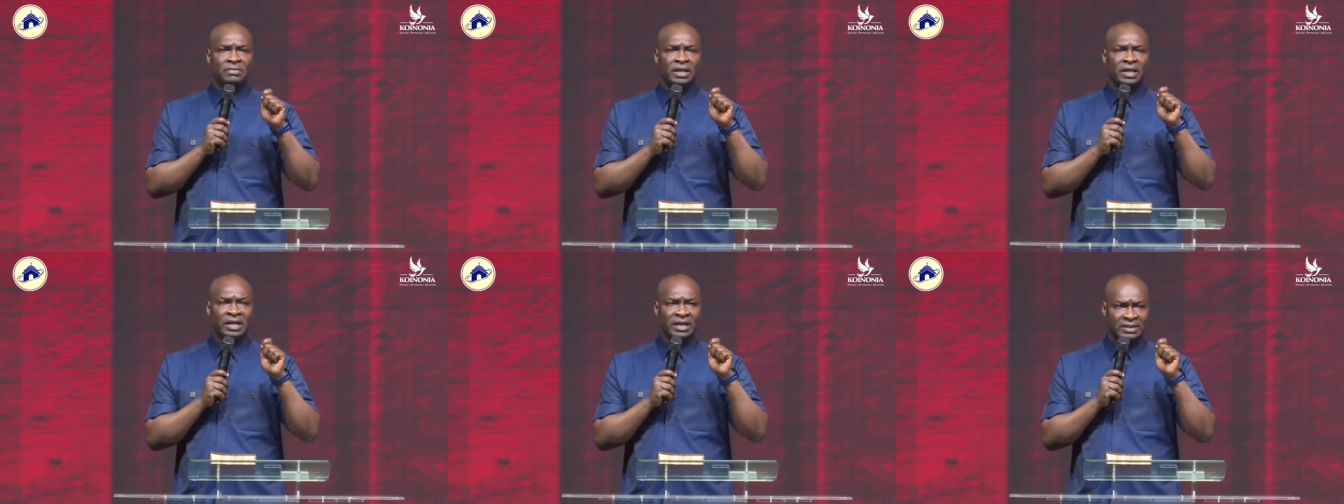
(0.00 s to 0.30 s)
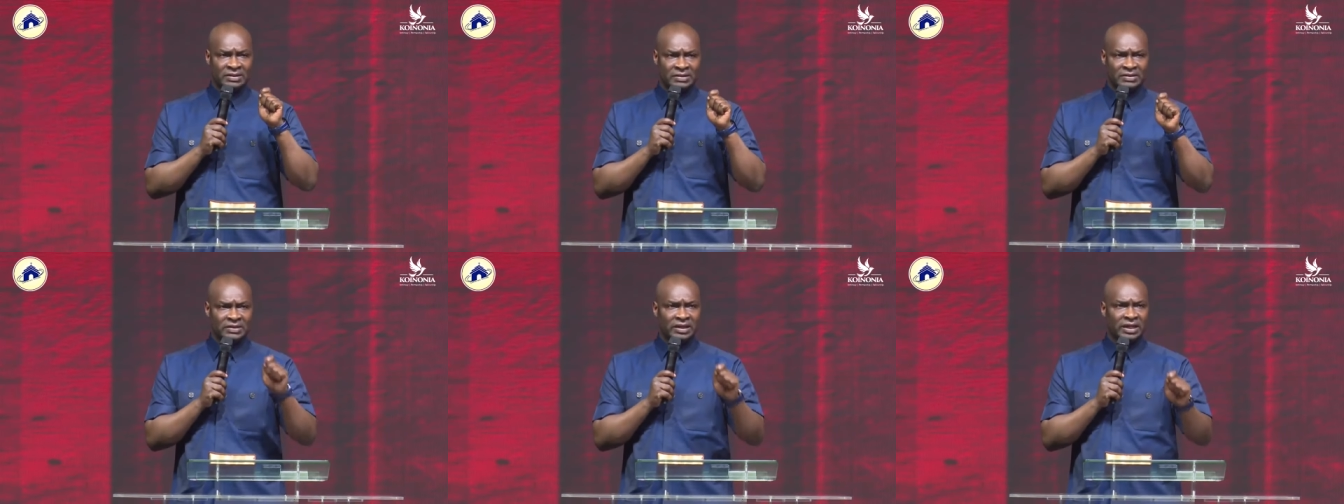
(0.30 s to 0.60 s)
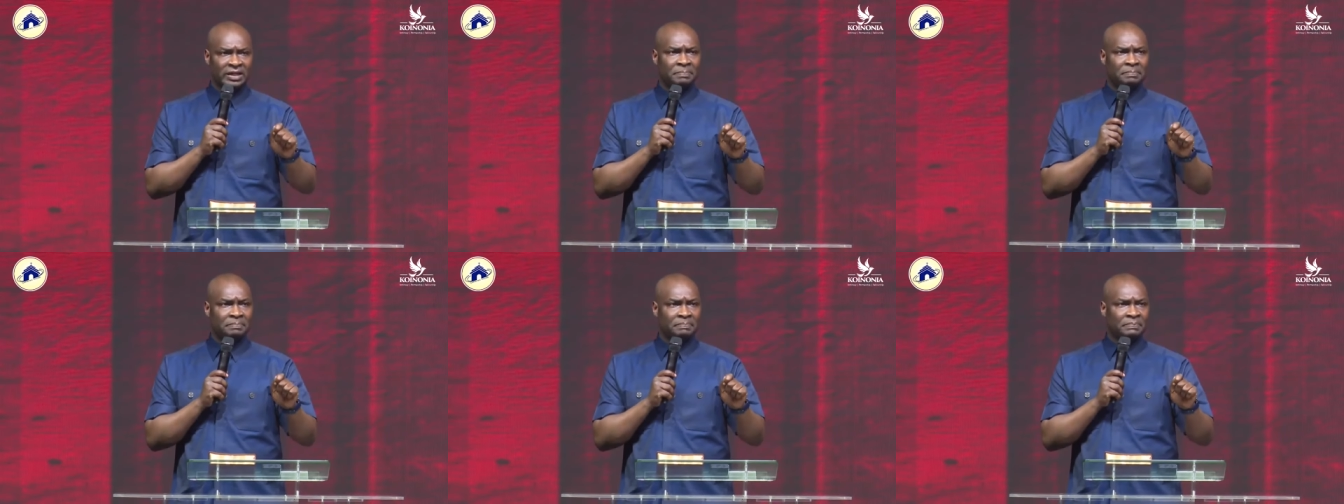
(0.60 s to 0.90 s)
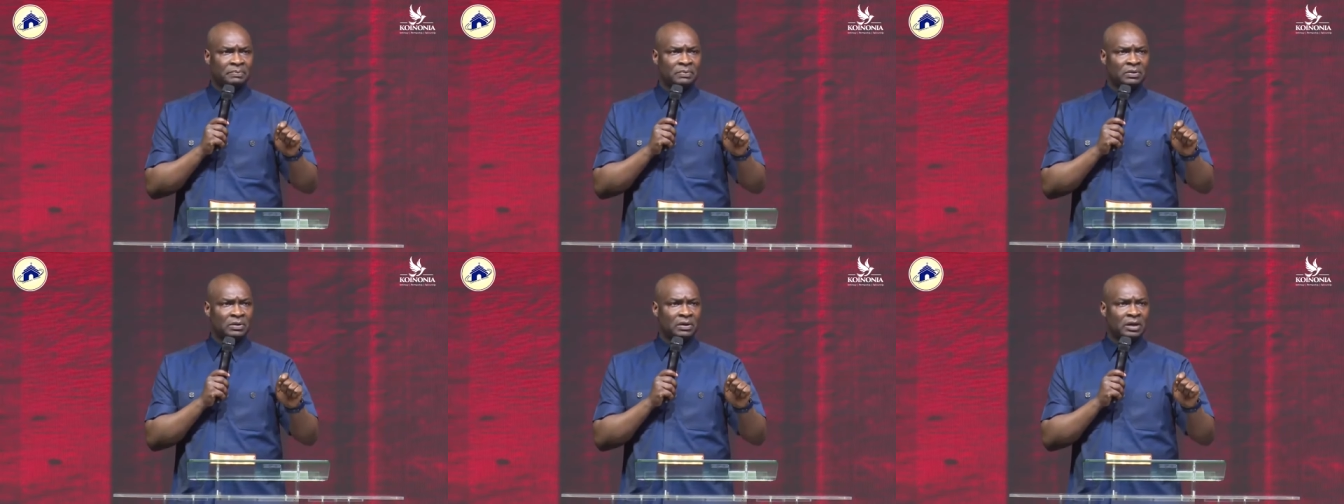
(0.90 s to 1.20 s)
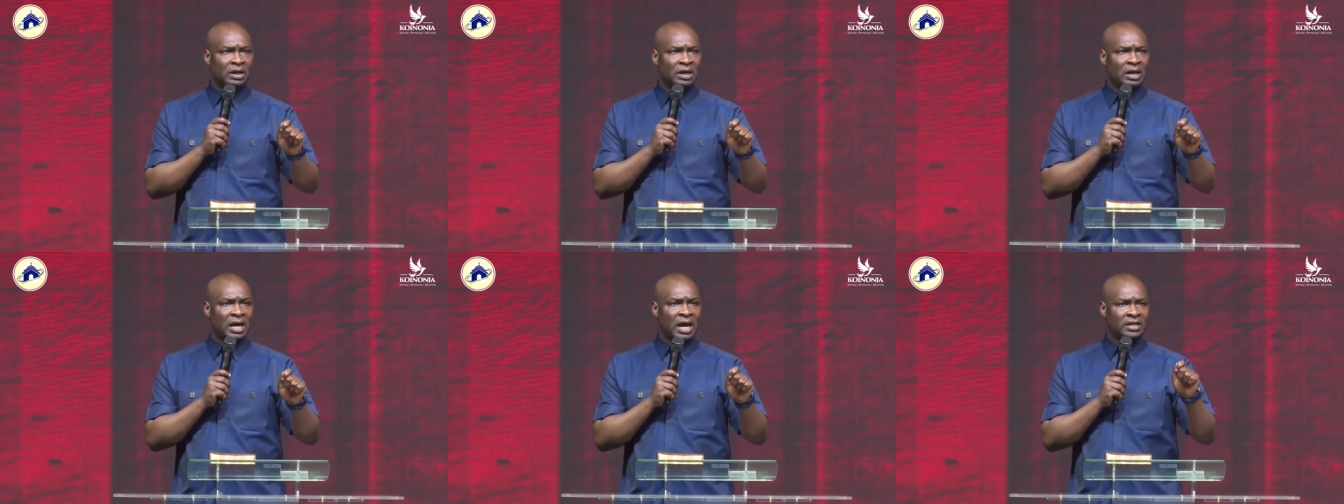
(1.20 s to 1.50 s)
a slip
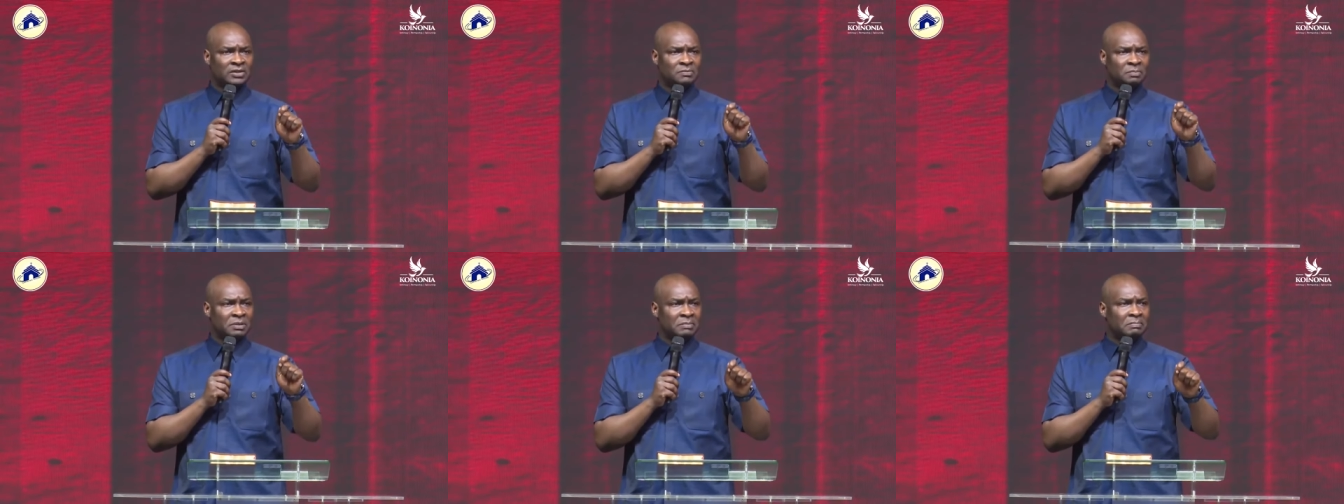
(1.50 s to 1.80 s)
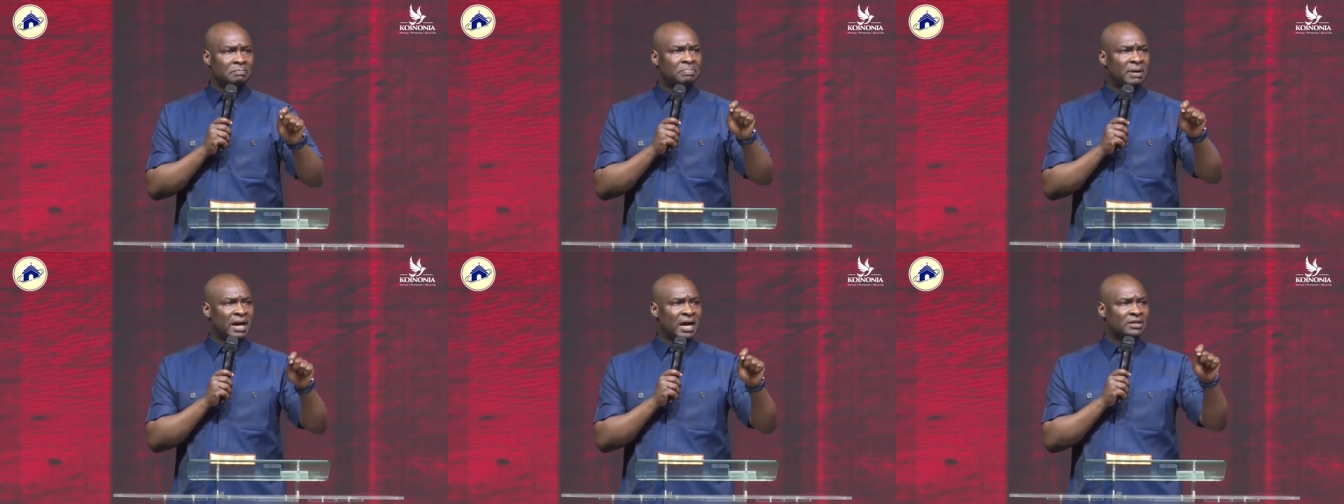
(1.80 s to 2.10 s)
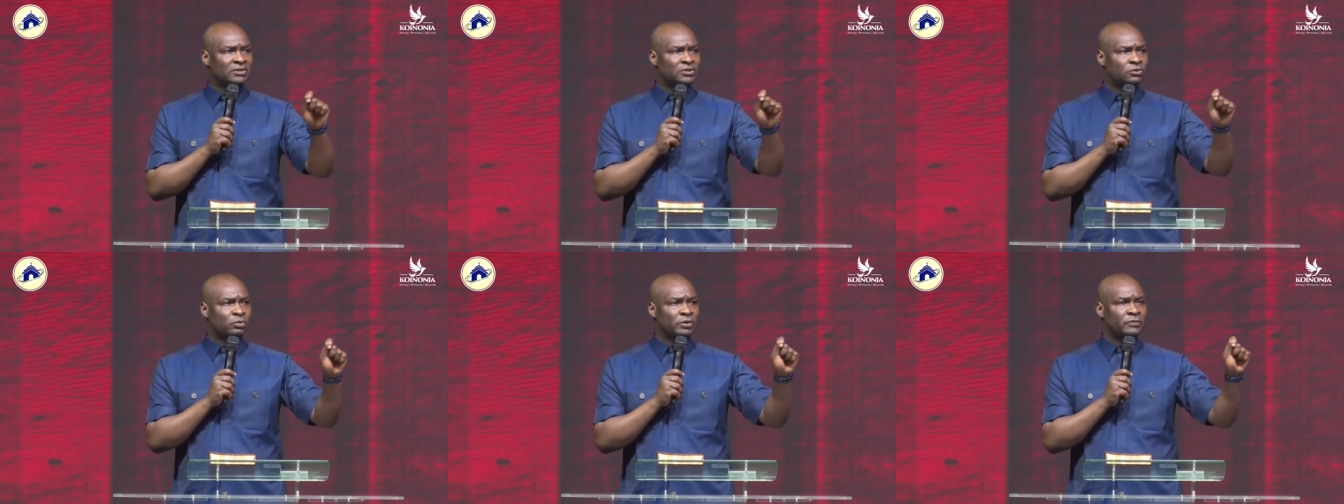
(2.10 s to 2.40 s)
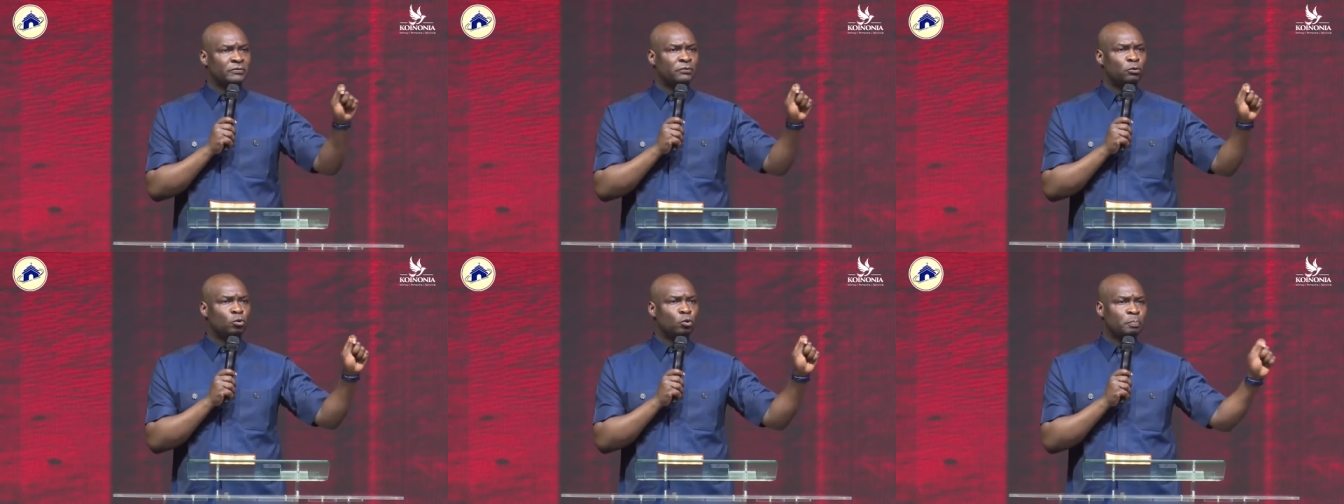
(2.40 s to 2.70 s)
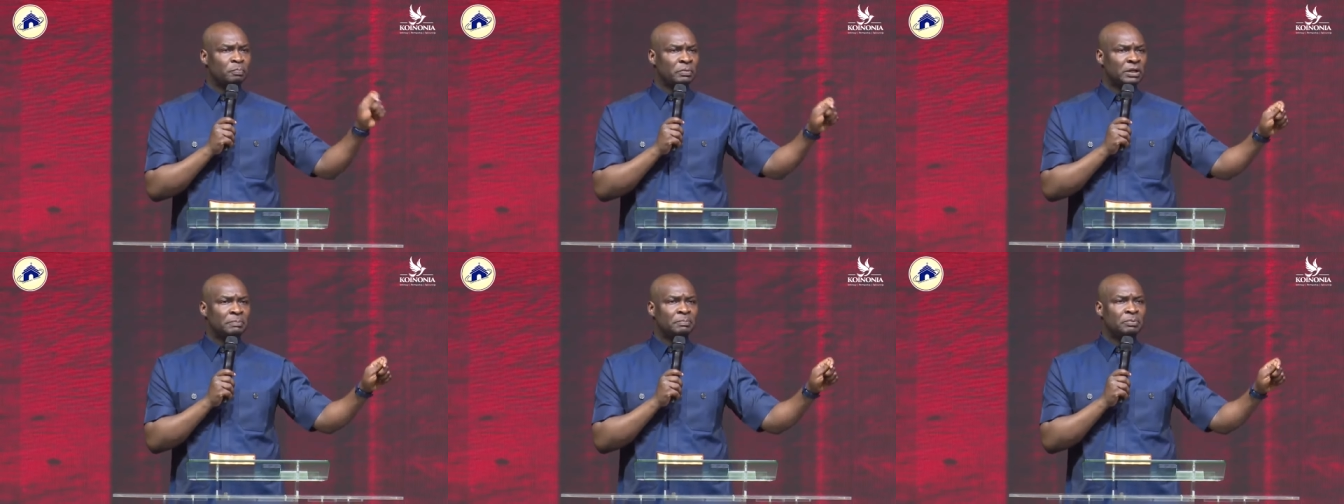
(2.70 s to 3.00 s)
has been passed to a few
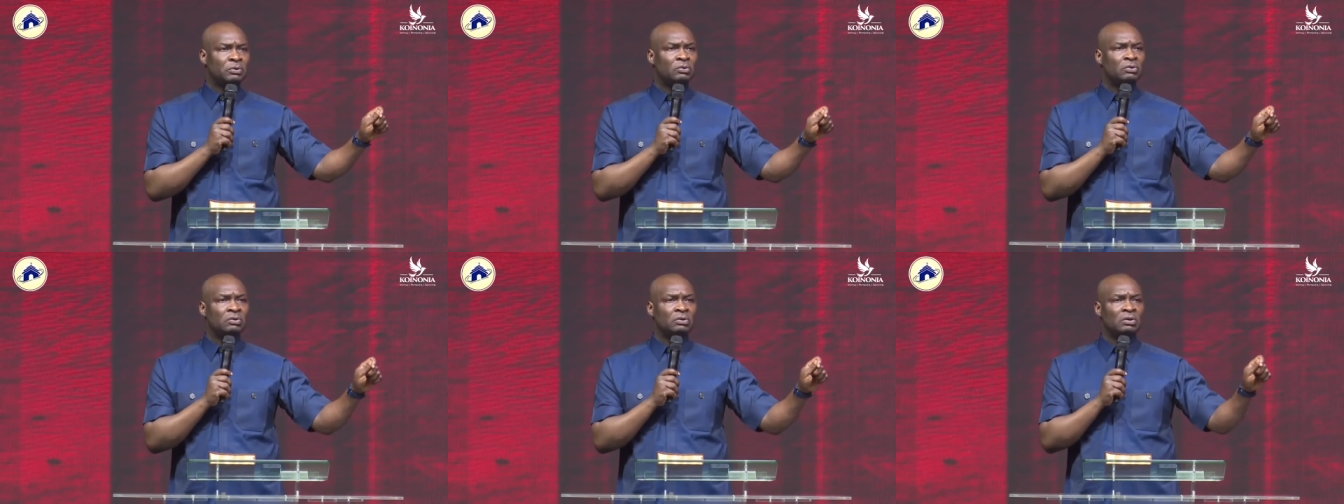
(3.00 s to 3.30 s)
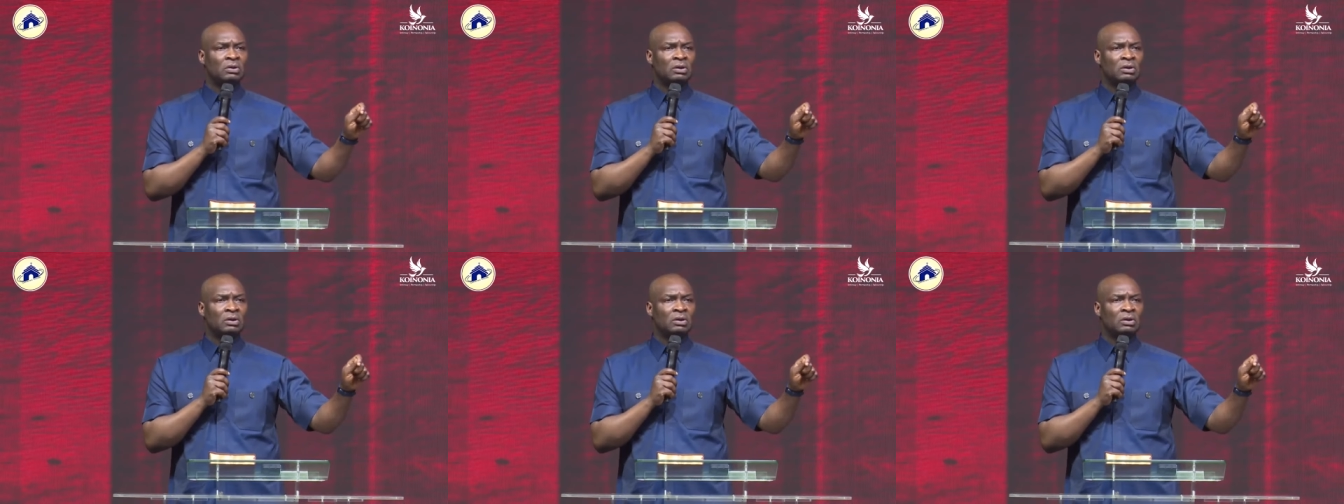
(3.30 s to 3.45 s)
people.